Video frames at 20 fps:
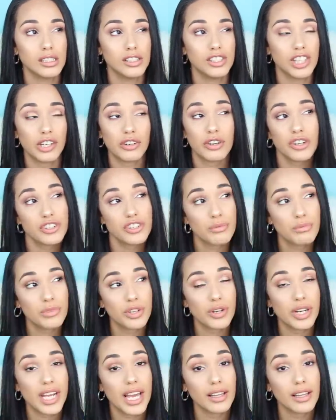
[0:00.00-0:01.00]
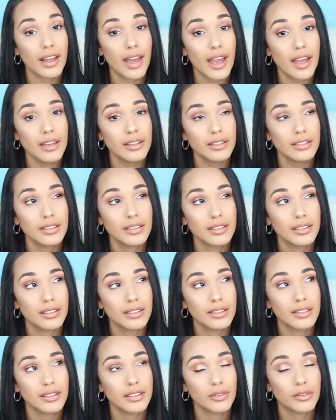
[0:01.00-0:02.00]
Generation Beauty LA.
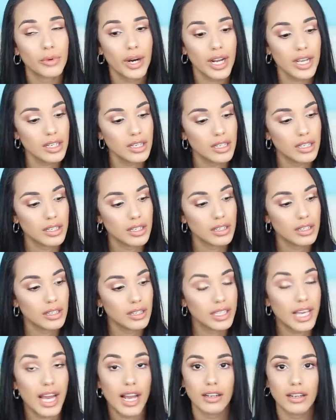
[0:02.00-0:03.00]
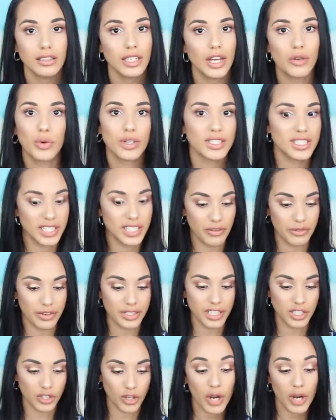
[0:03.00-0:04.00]
Yeah, it wasn't San
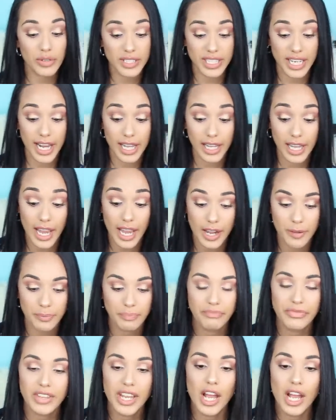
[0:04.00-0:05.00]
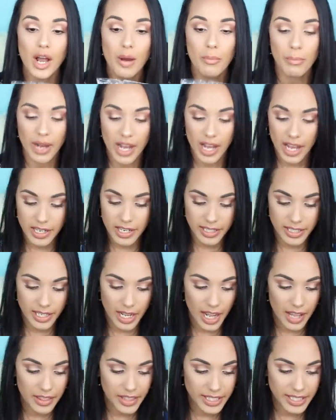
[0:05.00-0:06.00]
Francisco, it was in LA.
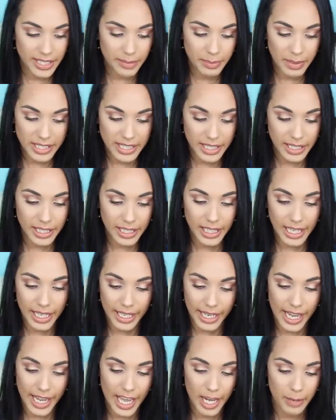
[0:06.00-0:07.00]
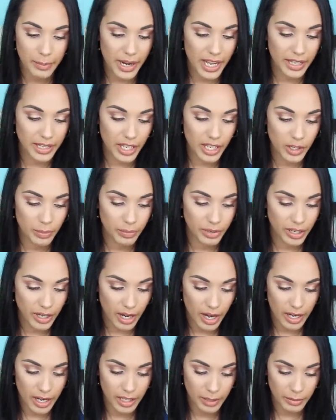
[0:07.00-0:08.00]
But this is basically like a headband that you put
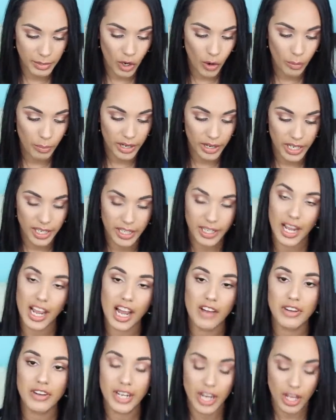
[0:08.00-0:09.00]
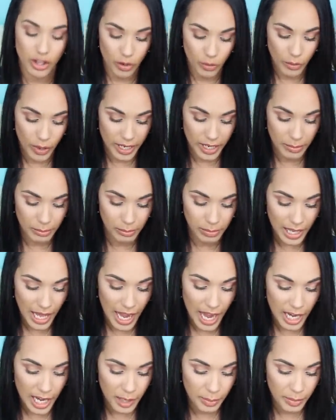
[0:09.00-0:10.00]
on. Let me open it. I have another one in
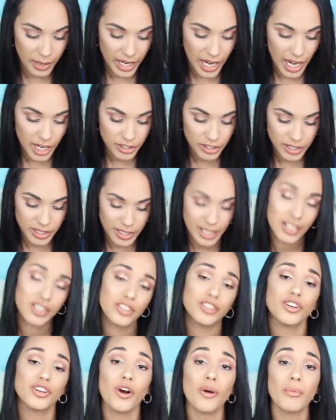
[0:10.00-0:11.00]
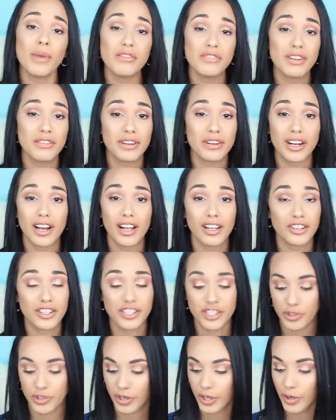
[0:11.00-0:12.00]
black, but I just, you know, my favorite color
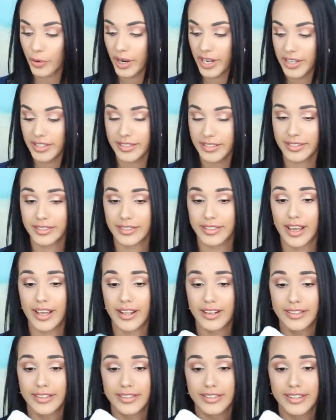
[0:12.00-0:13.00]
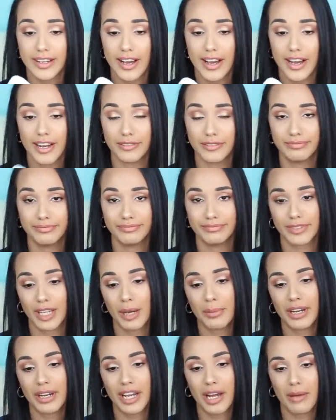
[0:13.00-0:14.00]
is turquoise. And
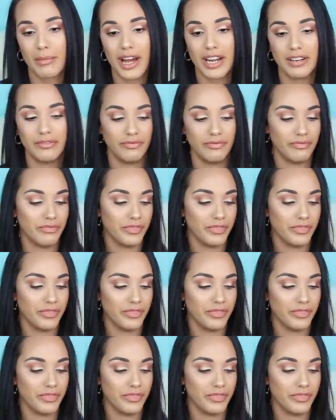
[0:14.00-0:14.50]
I mean, come on.